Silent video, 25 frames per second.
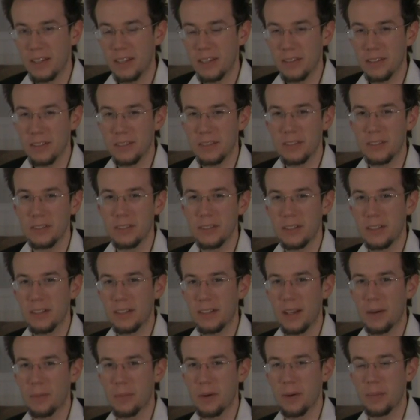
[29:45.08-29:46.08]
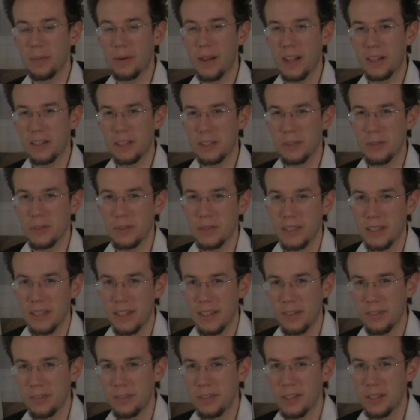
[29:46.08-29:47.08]
you'll get more practice with
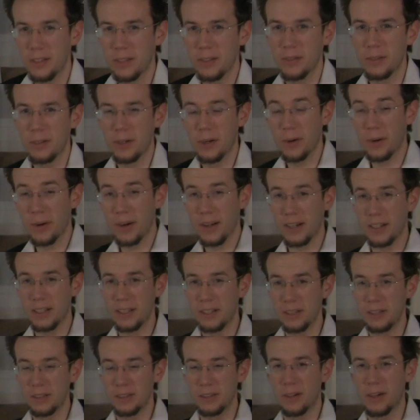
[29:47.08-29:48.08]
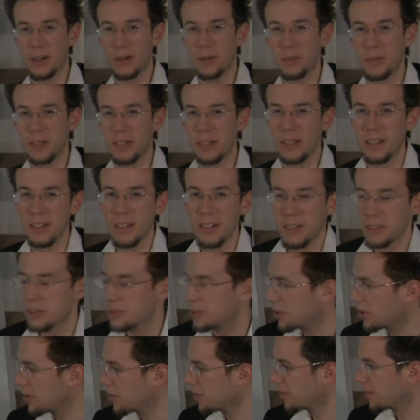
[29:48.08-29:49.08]
it if you go on and you do harmony.
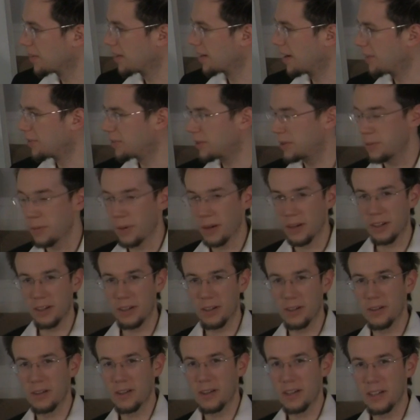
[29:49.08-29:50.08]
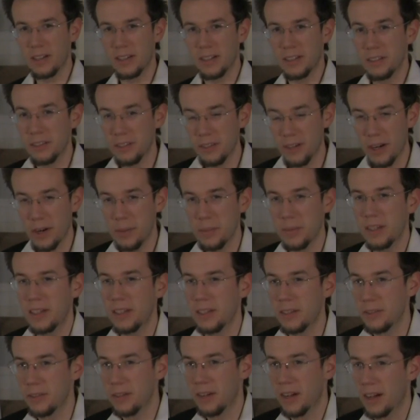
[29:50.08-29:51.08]
So if you want to go on and do
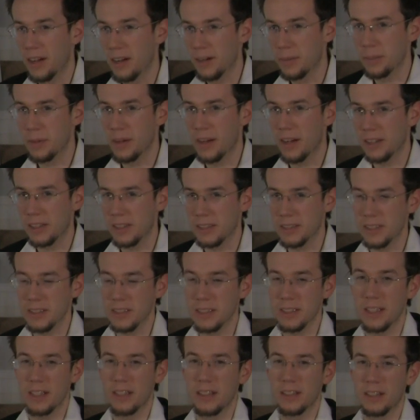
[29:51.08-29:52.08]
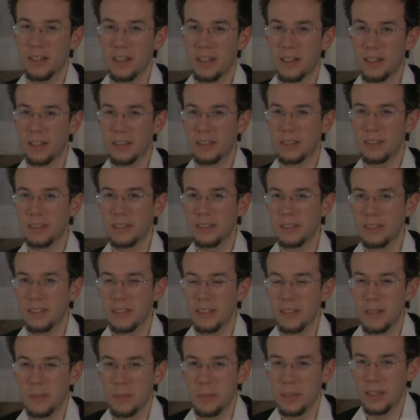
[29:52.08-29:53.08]
harmony, you got to practice this a lot,
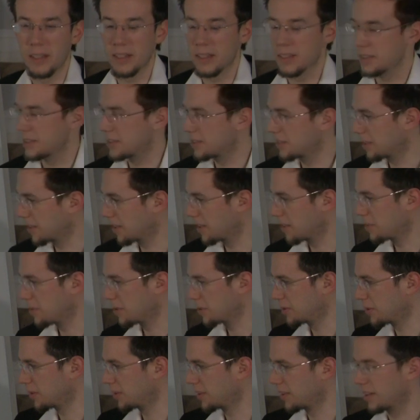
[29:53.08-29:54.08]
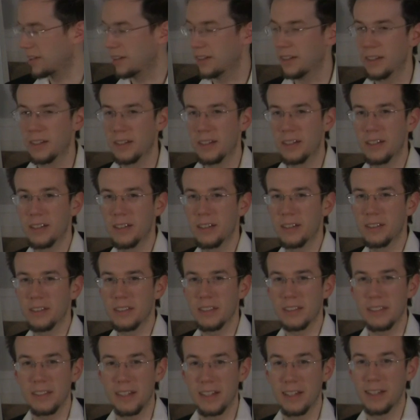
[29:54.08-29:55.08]
because you're going to be doing it
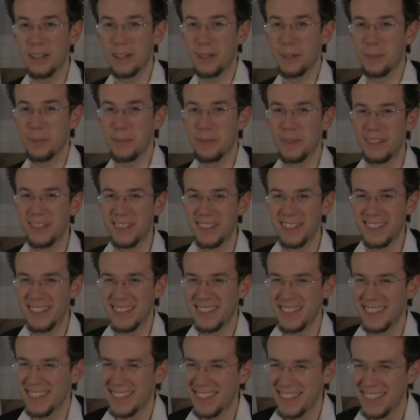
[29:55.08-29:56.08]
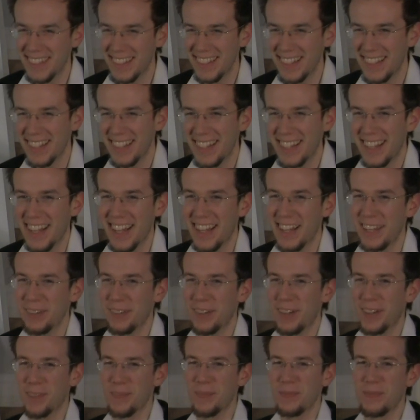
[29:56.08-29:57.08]
all the time.
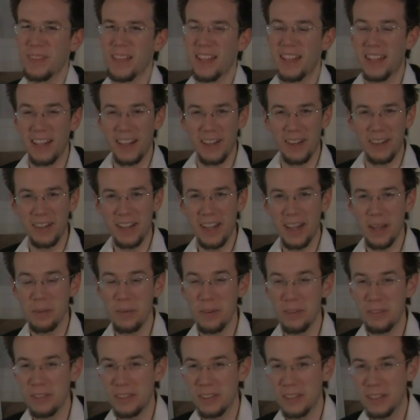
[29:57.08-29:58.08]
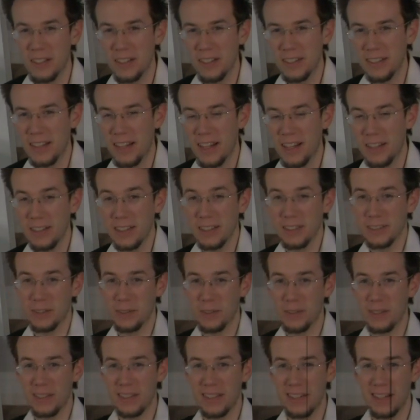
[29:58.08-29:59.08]
Anyway, Okay, moving along now, let's
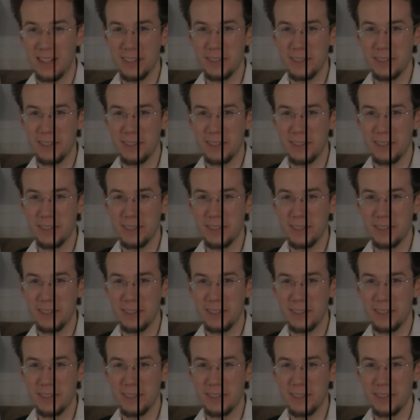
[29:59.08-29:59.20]
go to the